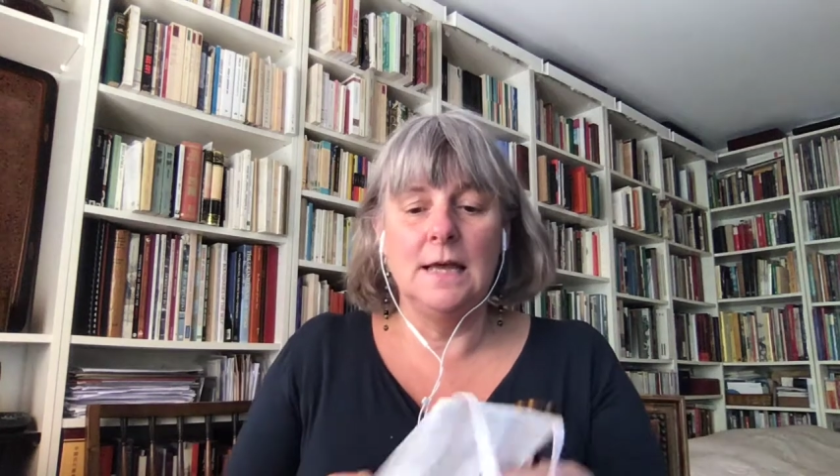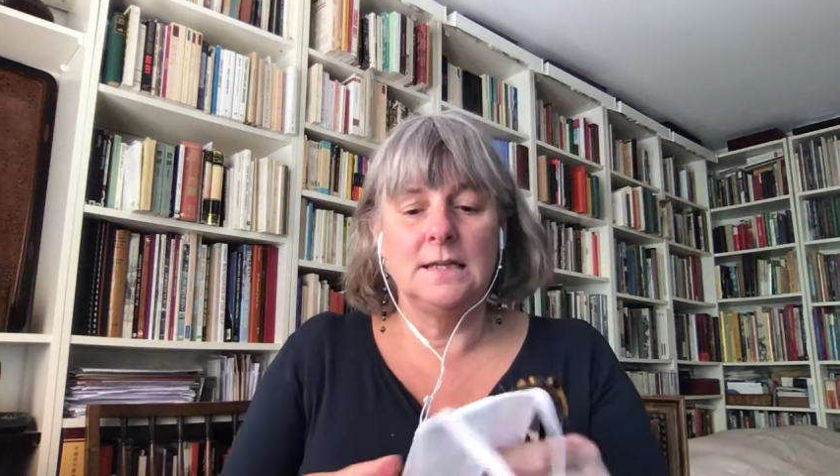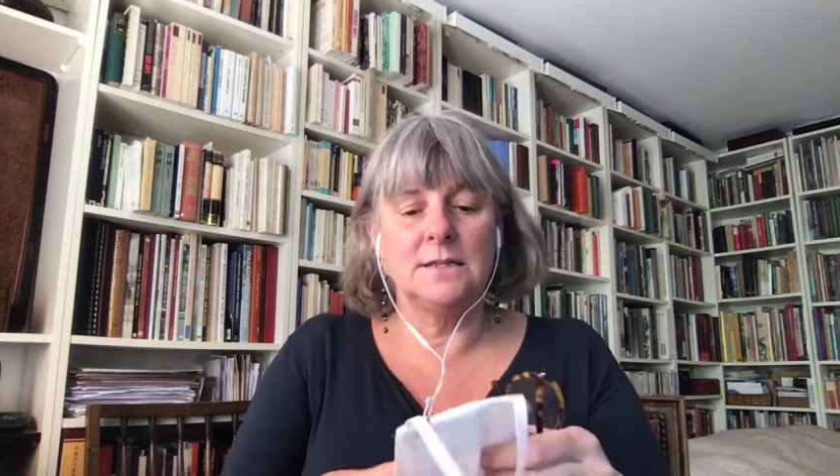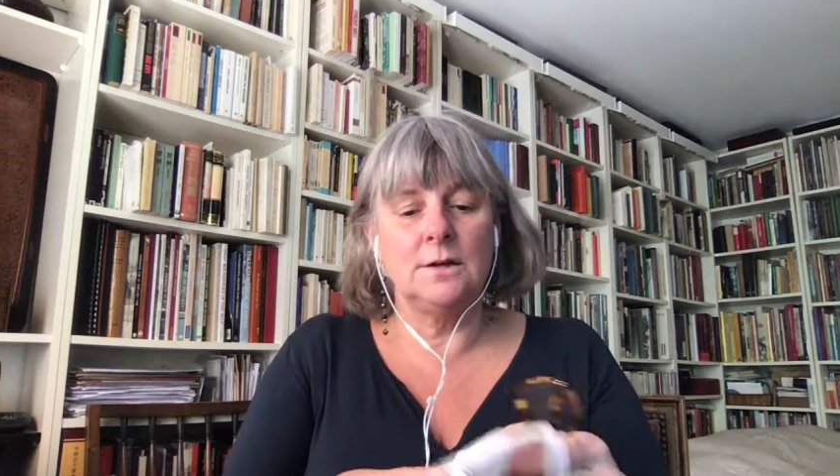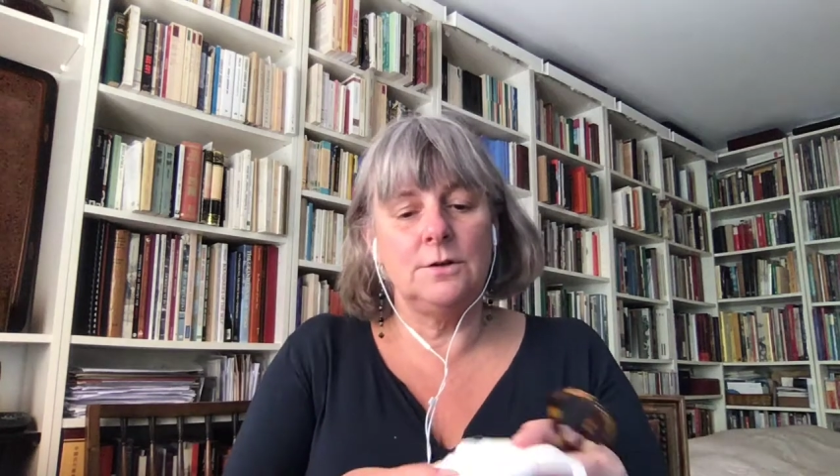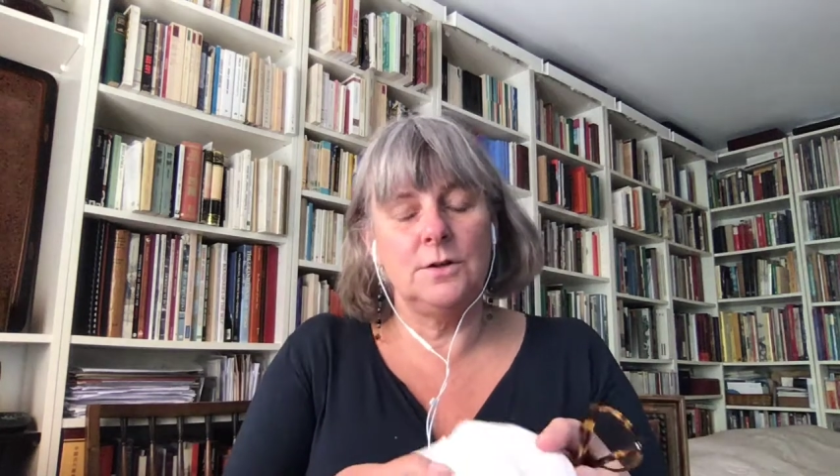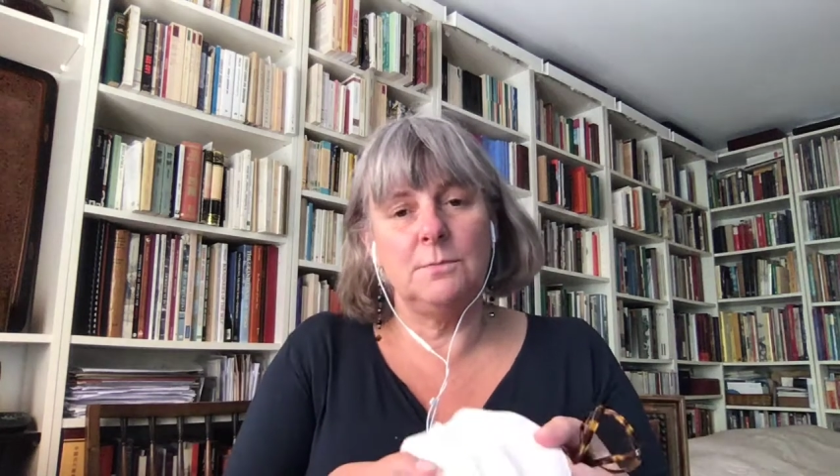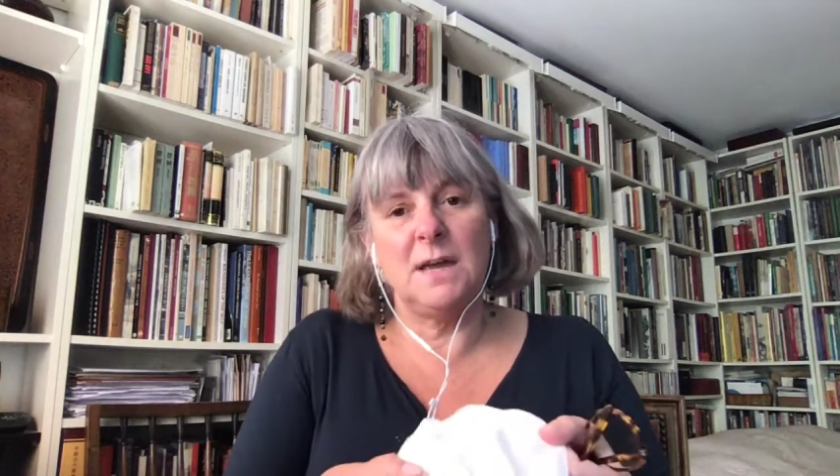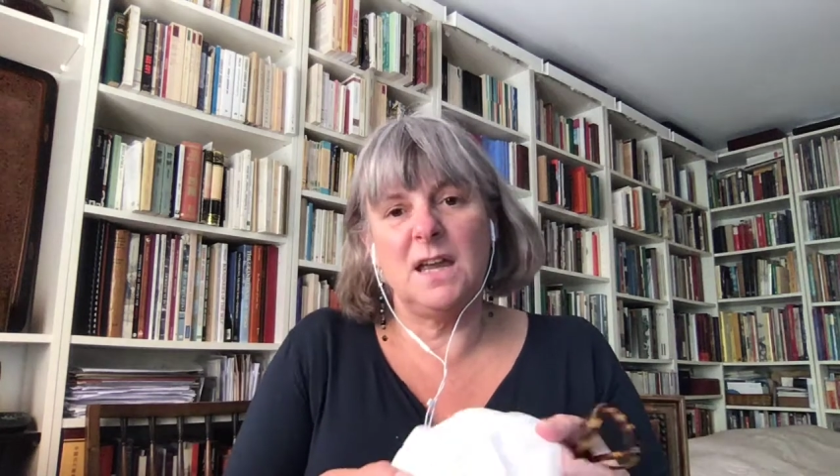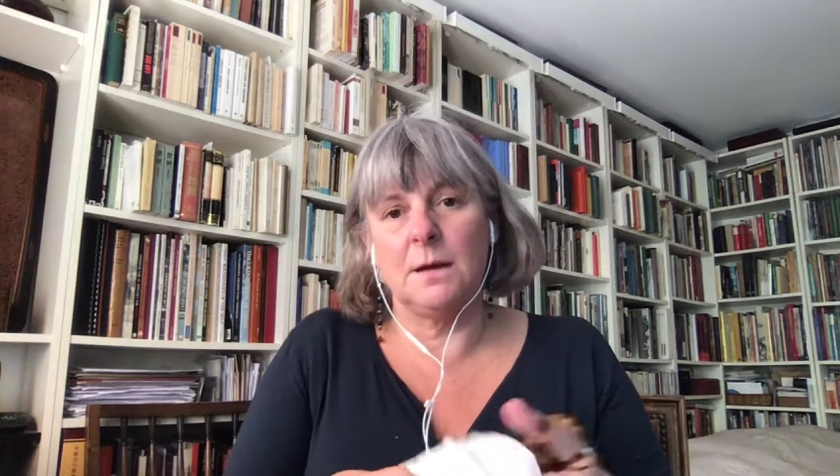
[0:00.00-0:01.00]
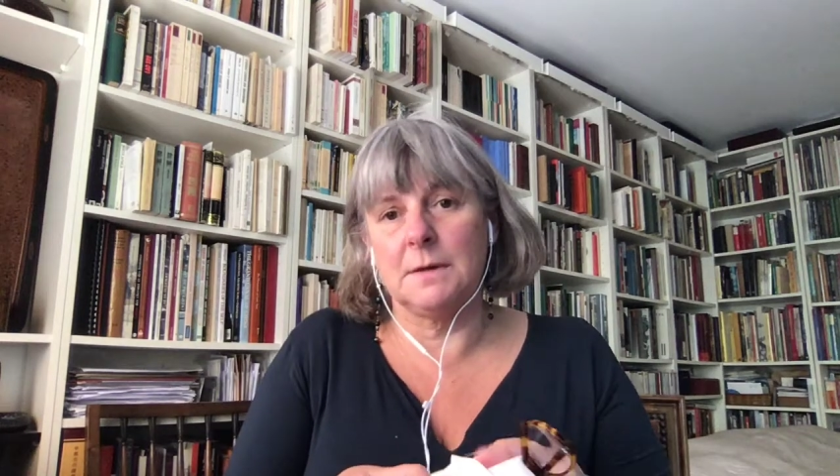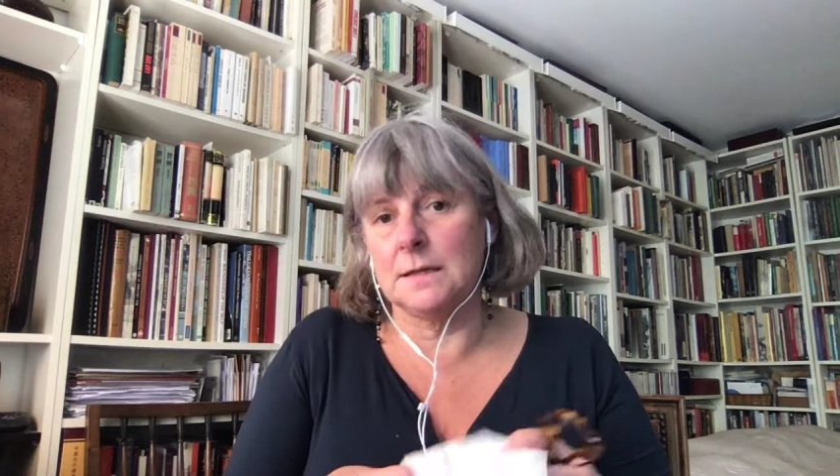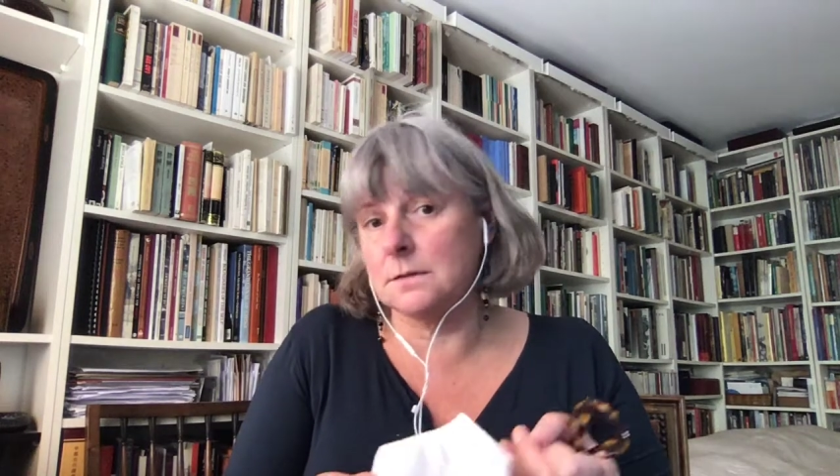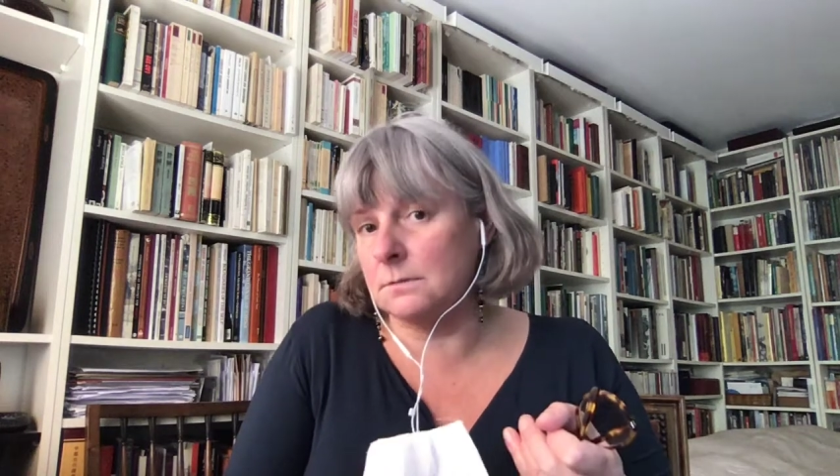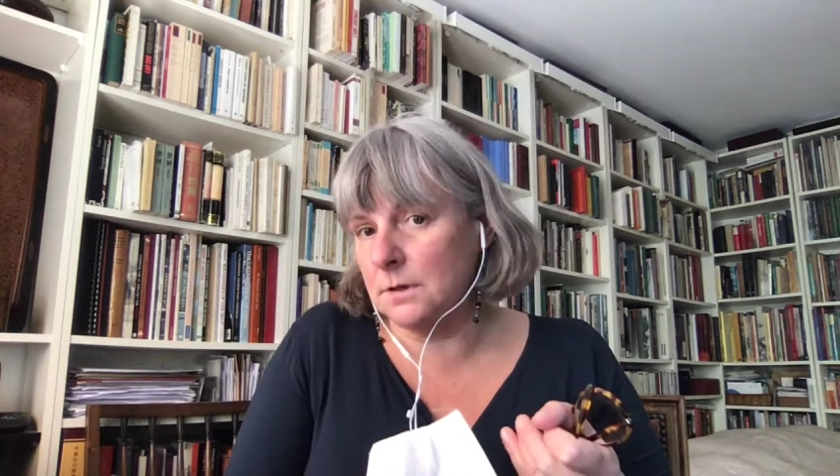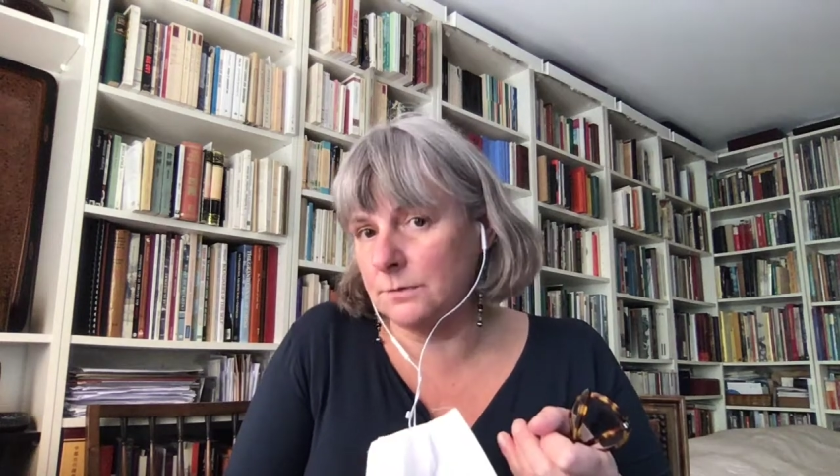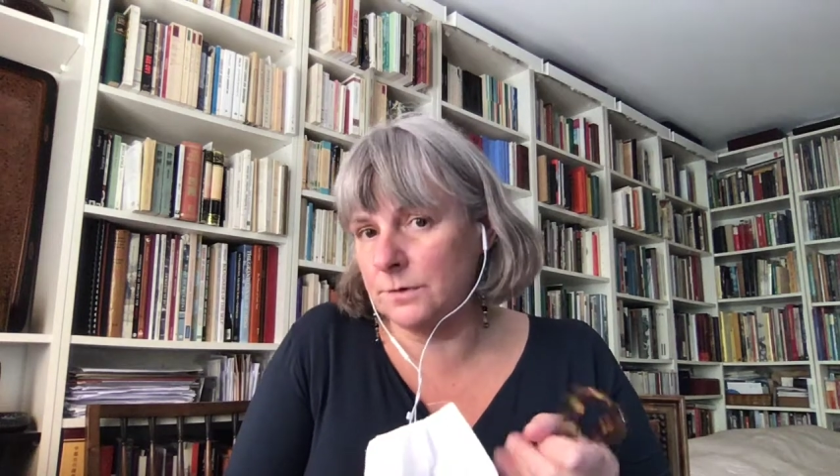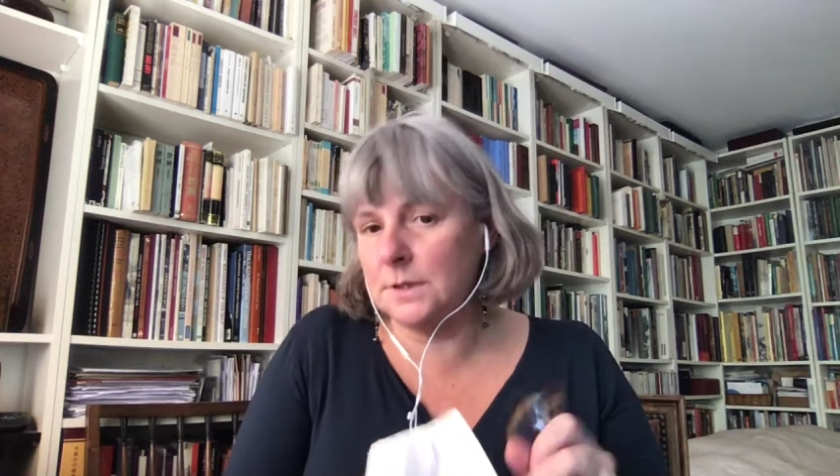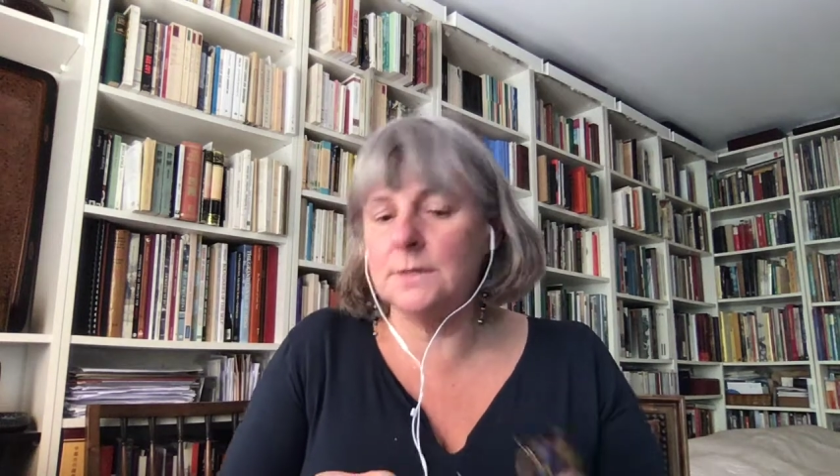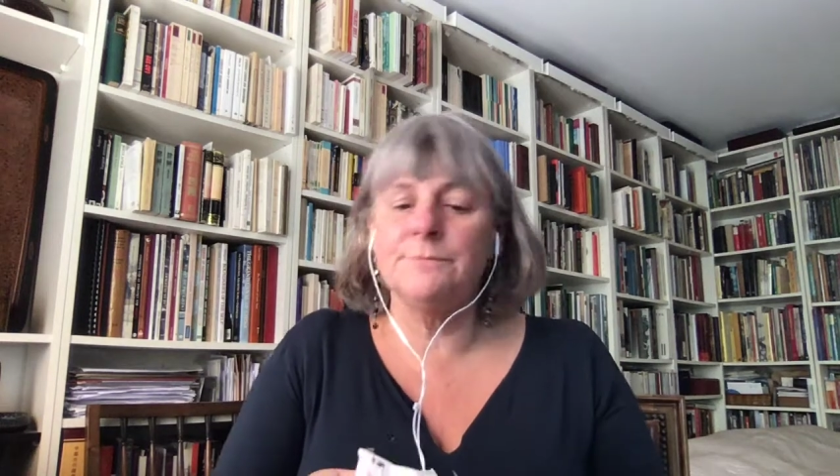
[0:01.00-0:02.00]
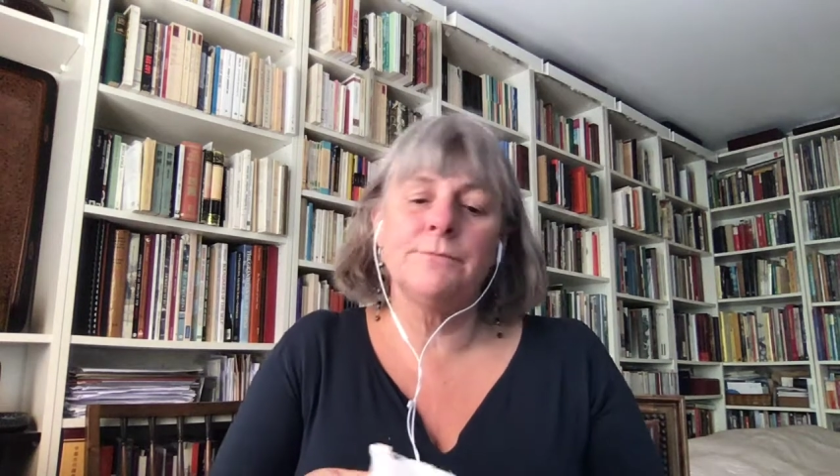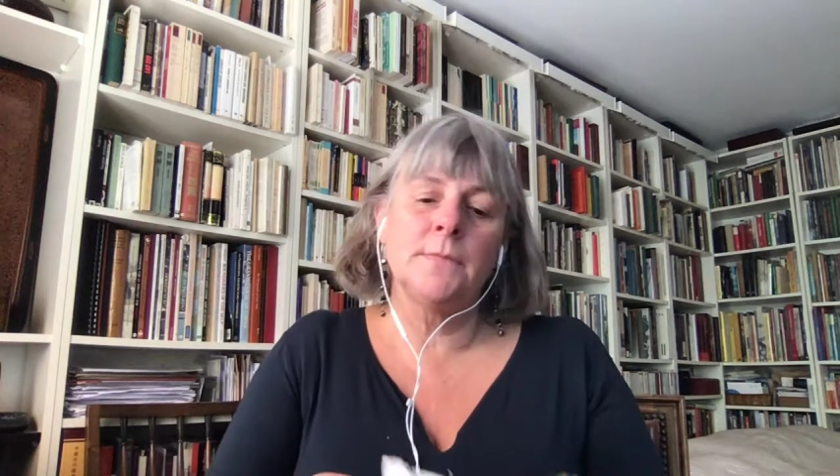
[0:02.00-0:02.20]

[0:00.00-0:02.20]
So your makeup gets all over it.